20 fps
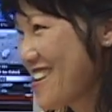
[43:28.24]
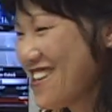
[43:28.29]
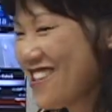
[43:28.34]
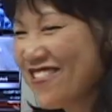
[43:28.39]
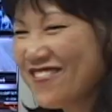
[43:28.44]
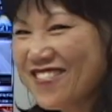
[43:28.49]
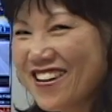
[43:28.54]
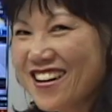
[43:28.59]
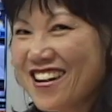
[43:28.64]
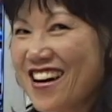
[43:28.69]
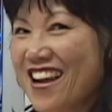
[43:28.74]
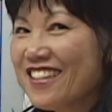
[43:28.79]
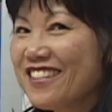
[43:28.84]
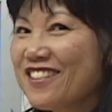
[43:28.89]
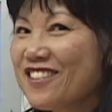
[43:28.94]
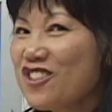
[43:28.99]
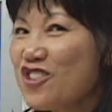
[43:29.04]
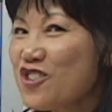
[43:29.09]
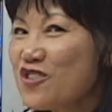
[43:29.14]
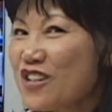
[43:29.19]
Let the
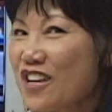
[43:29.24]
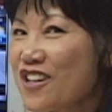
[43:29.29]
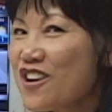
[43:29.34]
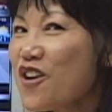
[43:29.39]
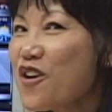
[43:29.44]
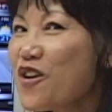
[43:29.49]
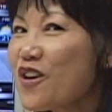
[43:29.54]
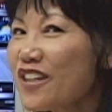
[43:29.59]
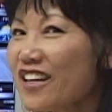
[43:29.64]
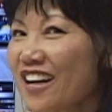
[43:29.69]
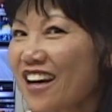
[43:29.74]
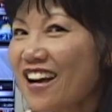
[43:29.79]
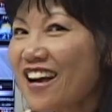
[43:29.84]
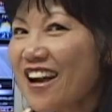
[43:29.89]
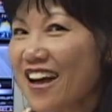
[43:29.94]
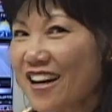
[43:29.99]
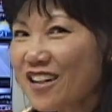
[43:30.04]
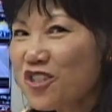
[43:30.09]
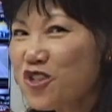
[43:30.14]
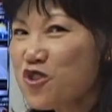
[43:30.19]
children learn the
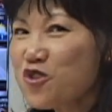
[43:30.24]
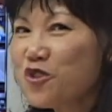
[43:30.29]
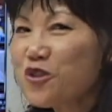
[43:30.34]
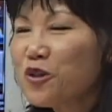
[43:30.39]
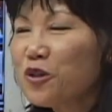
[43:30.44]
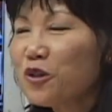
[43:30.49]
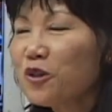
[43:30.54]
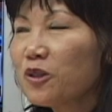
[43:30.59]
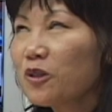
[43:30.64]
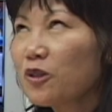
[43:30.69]
natural